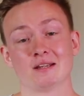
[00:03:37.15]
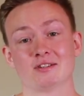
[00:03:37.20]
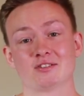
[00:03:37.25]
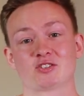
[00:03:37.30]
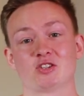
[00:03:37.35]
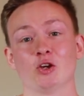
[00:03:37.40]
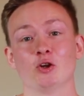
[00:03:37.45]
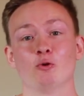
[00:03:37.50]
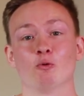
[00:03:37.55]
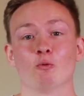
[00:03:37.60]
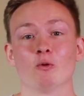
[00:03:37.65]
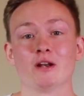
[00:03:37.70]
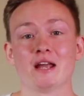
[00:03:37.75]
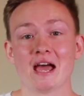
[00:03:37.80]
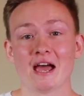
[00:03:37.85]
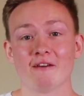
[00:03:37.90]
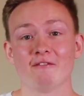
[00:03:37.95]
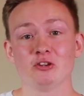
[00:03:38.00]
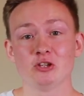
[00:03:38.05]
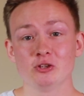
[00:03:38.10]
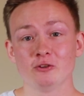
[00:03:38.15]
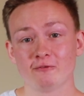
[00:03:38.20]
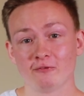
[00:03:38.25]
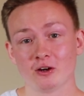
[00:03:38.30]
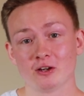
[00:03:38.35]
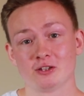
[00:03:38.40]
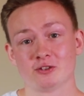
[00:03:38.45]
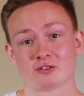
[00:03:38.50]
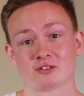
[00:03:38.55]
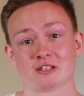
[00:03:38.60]
So, whatever you
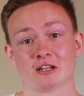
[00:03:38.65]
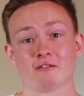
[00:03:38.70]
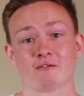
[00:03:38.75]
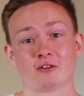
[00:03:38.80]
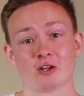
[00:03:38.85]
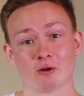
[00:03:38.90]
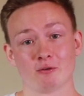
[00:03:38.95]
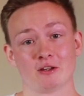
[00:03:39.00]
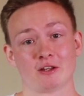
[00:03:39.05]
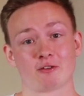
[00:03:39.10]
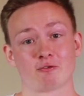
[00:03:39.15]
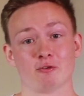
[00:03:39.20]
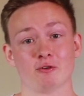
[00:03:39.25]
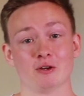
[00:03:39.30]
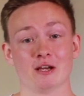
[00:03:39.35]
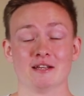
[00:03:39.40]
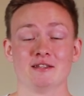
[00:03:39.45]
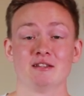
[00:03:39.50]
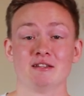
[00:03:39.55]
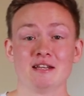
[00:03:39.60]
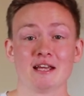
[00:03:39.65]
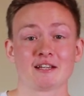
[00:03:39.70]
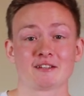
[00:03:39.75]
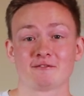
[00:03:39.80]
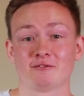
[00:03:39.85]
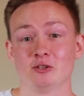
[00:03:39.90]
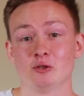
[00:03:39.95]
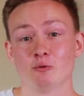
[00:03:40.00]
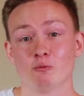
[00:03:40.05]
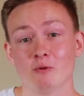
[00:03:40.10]
find yourself going through in the
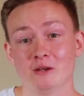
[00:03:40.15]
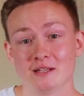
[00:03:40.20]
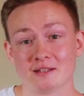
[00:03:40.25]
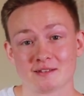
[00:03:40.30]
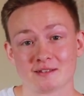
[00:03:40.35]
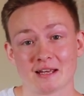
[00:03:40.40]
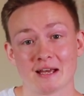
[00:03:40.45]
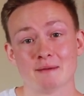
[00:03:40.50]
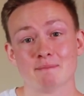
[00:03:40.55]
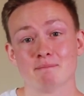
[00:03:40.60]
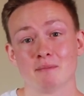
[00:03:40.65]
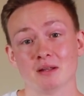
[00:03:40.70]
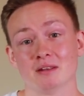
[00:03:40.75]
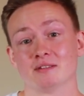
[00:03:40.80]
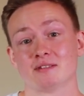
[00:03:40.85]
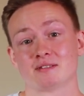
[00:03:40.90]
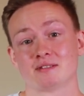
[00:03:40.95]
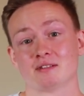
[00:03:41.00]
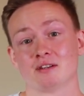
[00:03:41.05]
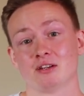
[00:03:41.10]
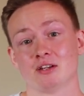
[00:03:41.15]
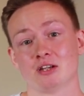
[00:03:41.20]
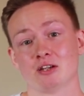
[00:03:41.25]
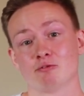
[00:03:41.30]
next few weeks and months,